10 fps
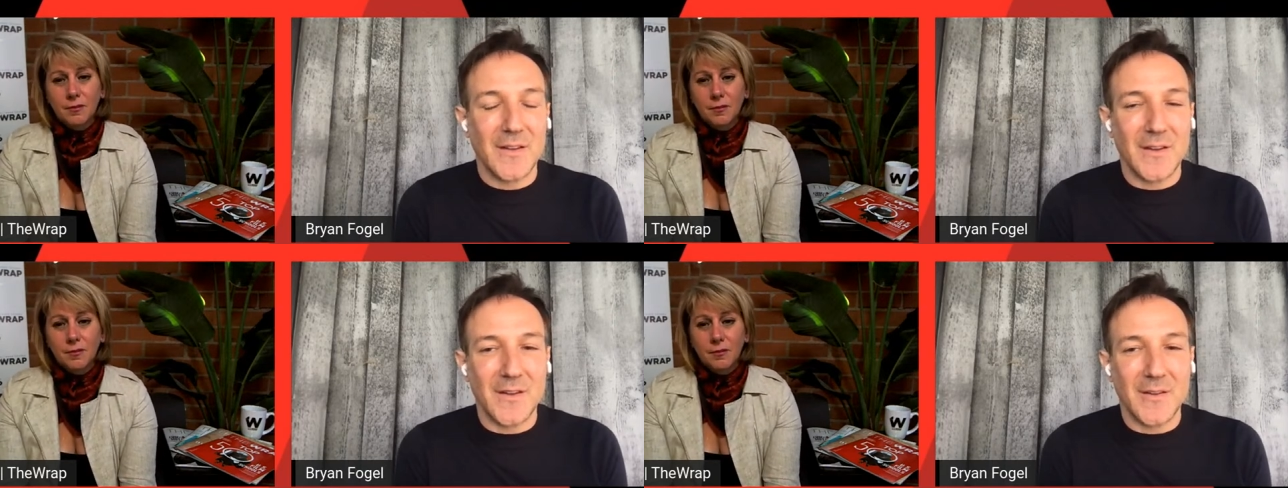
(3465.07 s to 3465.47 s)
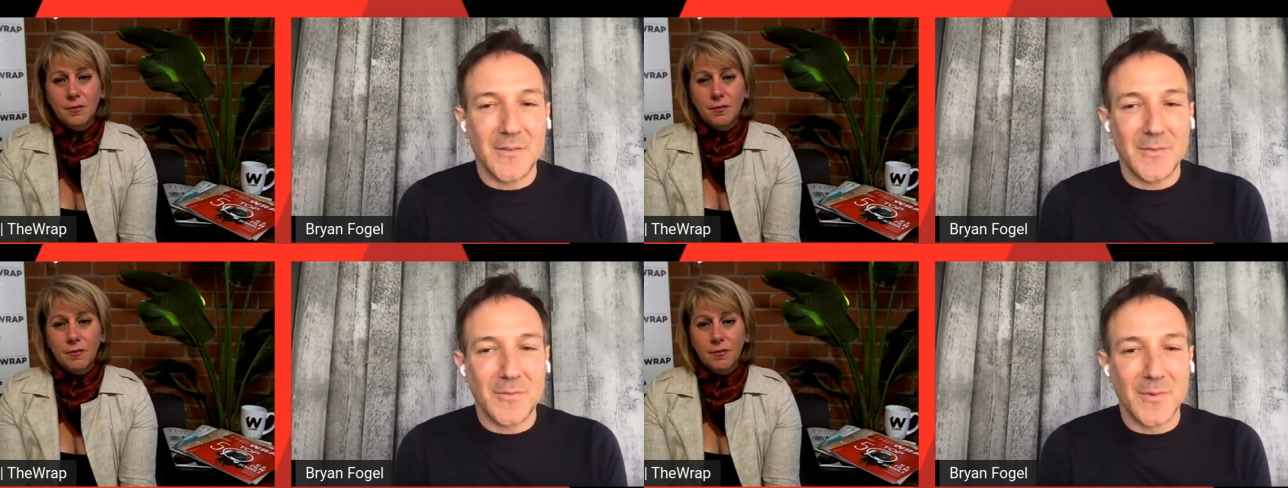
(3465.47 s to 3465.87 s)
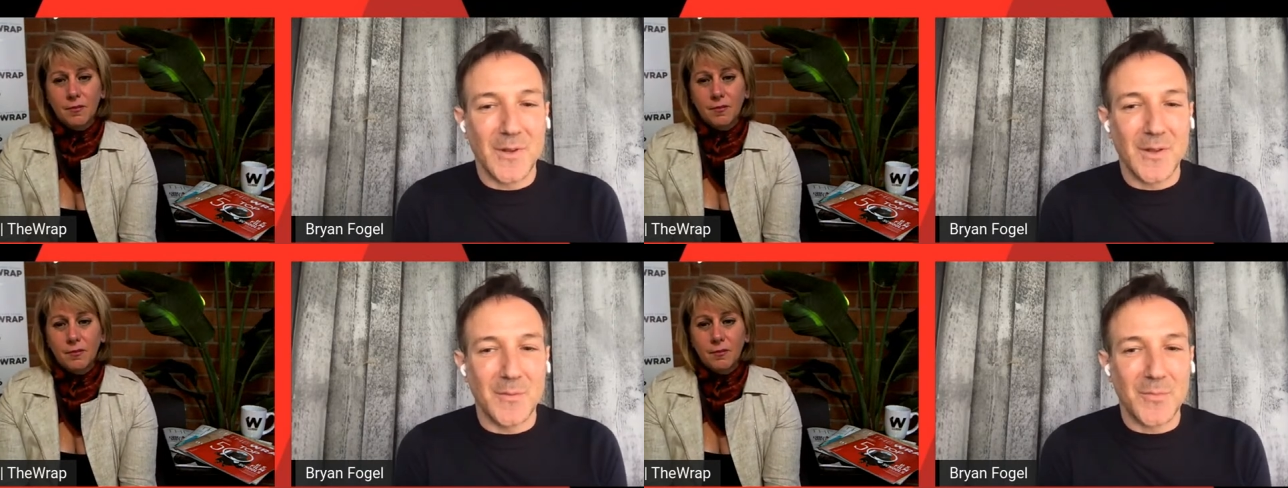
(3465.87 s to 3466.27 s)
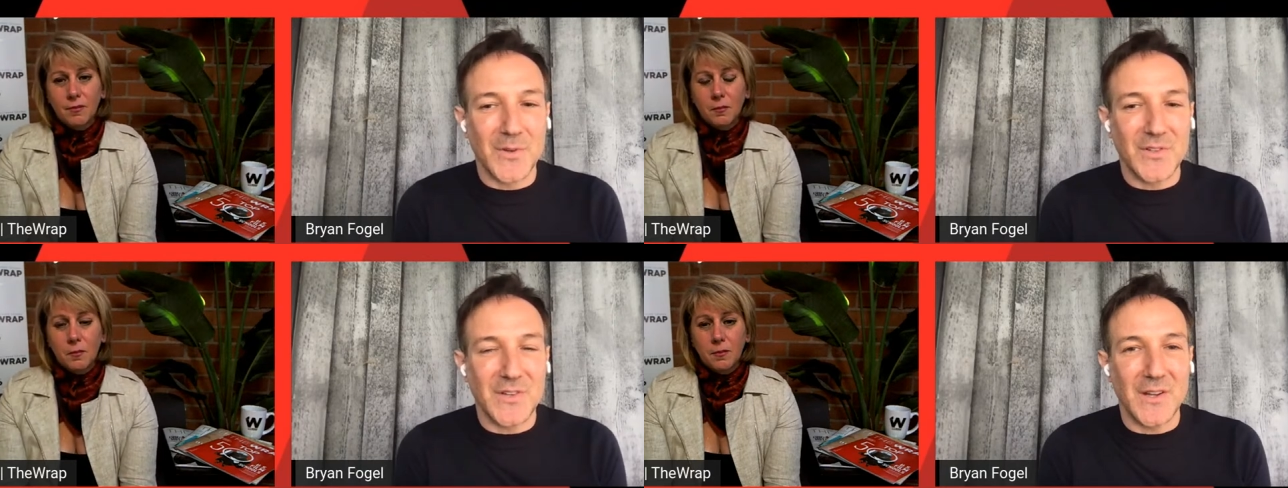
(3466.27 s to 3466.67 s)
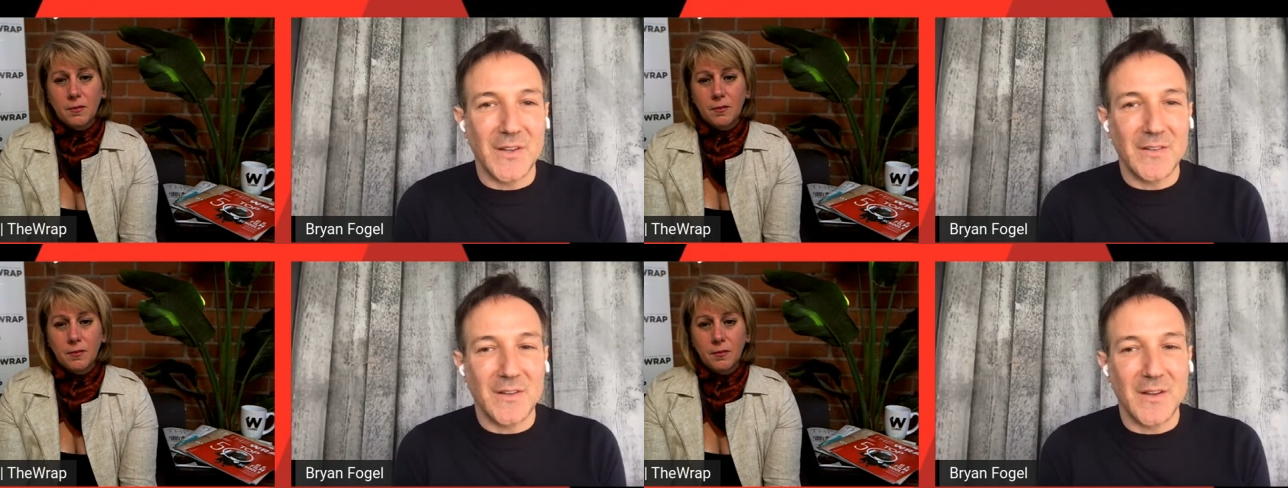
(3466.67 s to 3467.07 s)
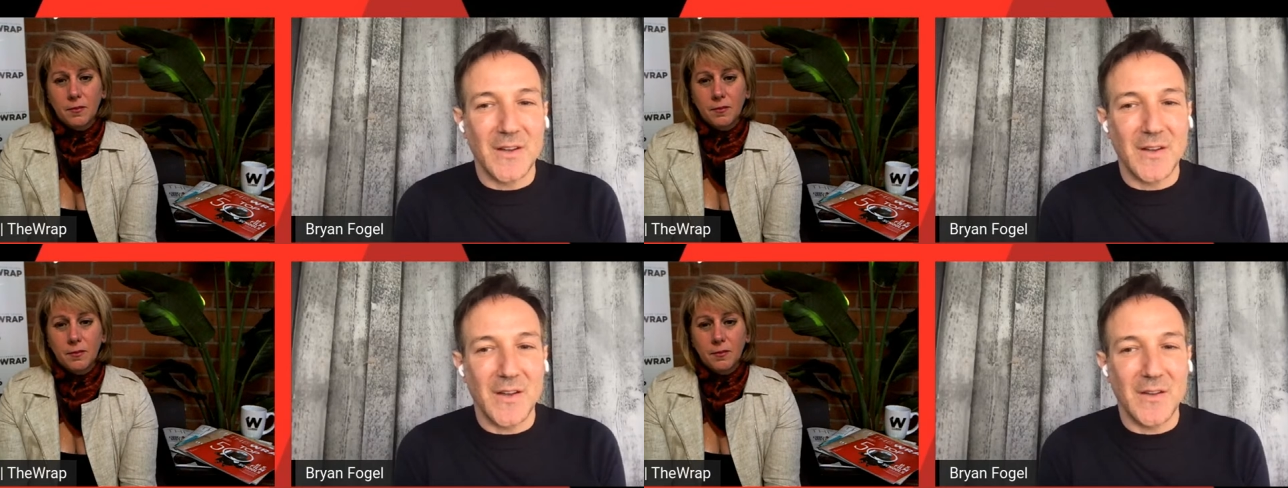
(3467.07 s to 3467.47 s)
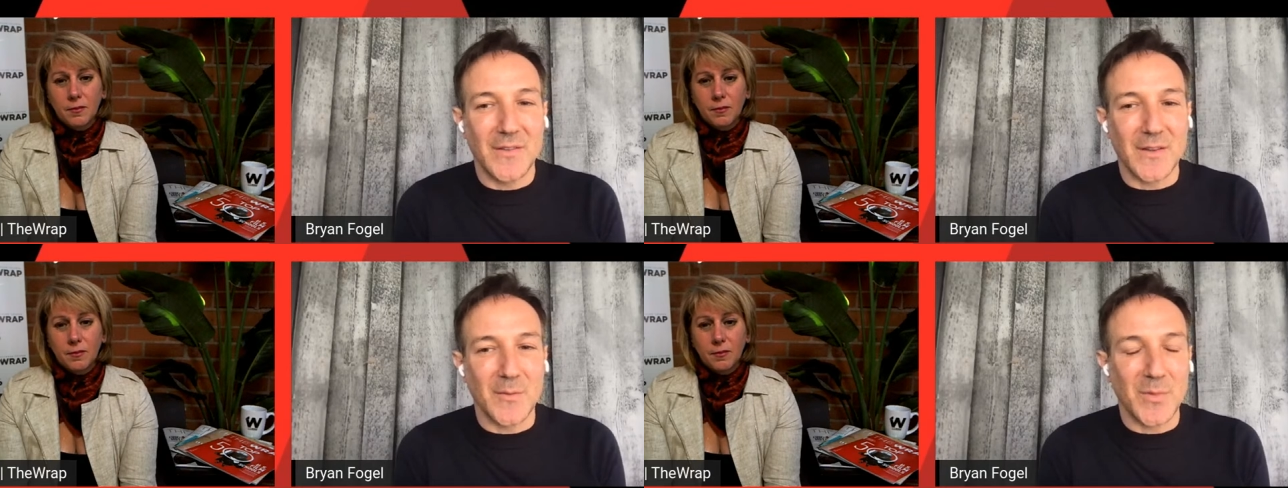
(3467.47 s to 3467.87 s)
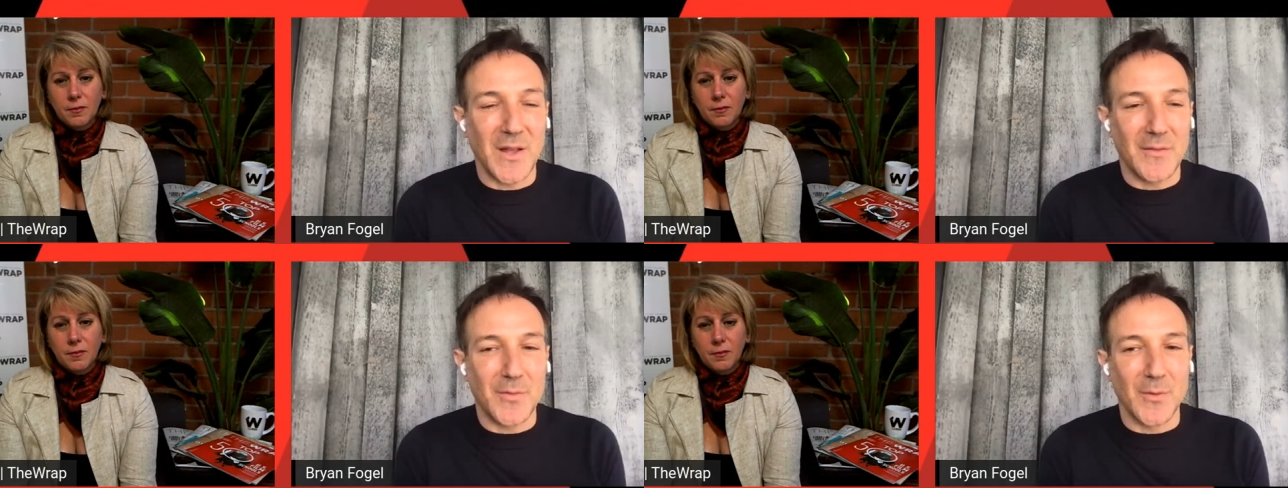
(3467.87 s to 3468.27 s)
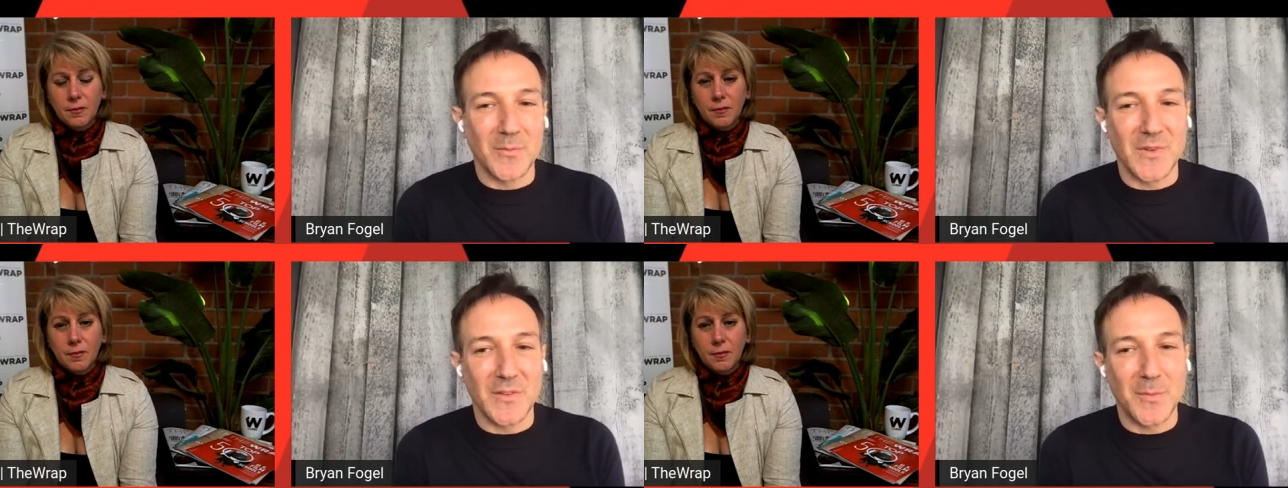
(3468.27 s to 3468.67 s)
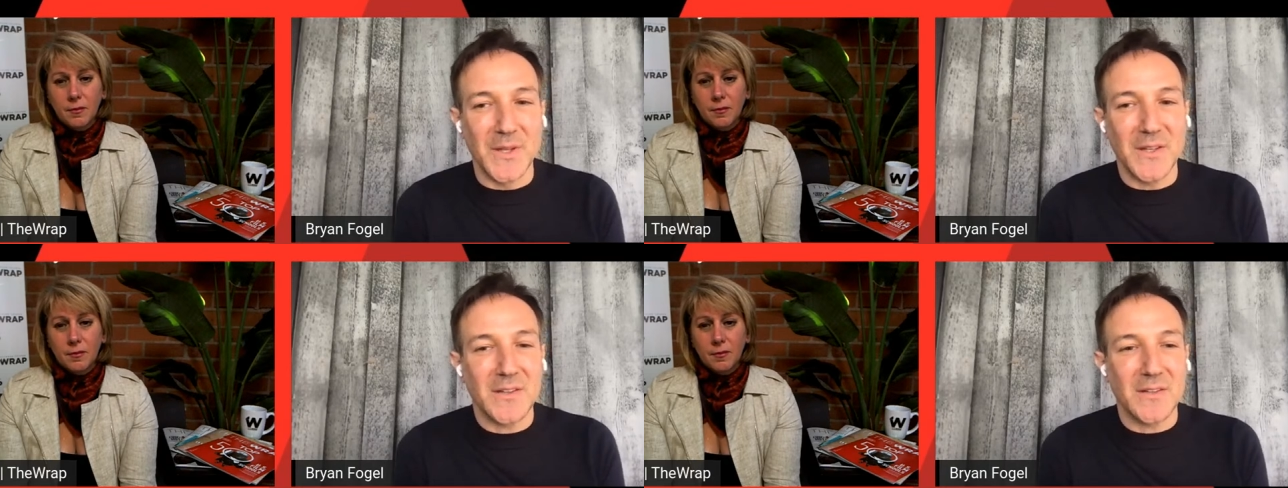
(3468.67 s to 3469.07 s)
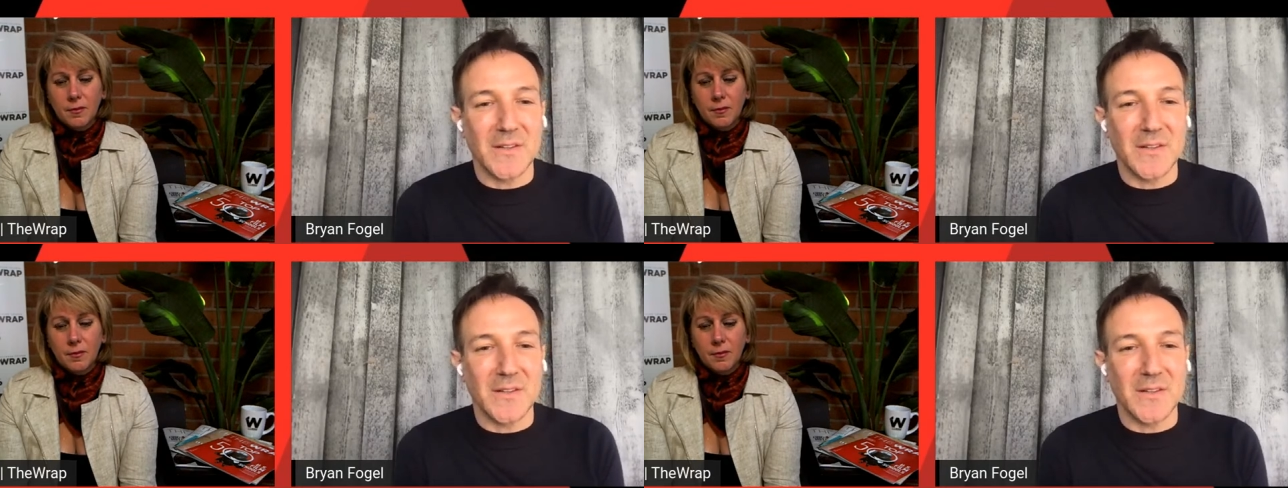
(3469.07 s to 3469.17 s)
Speaker 1: uh, really appreciate uh, having a platform to speak.